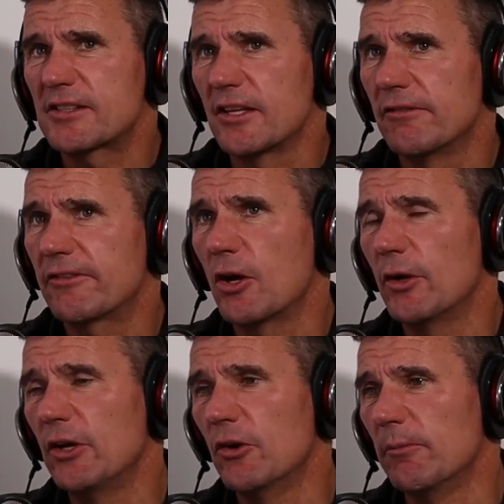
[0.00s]
sort of
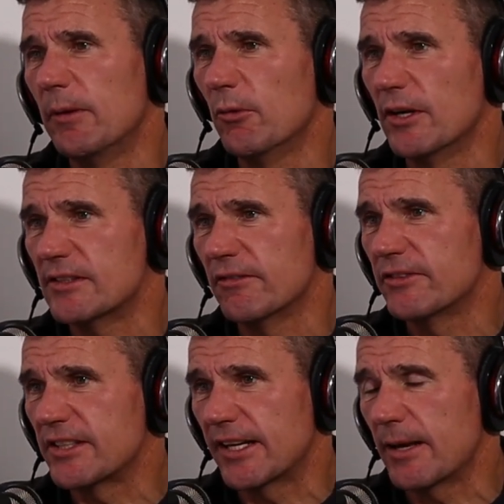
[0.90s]
coherent memories of
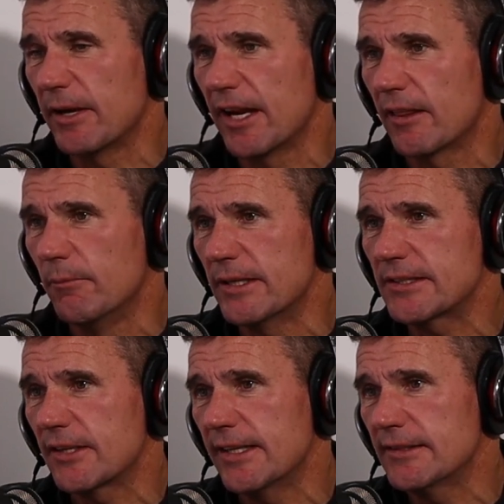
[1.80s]
sort of coming out of the
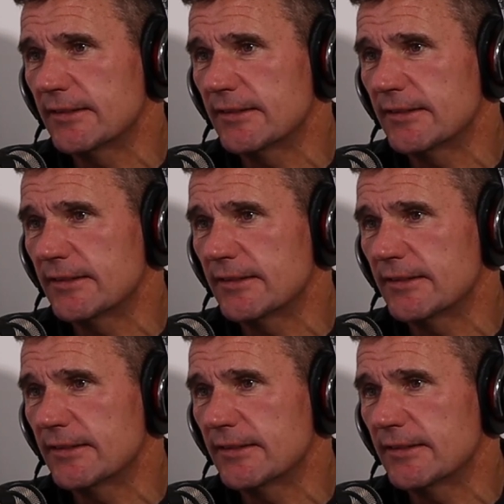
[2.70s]
mist, I guess?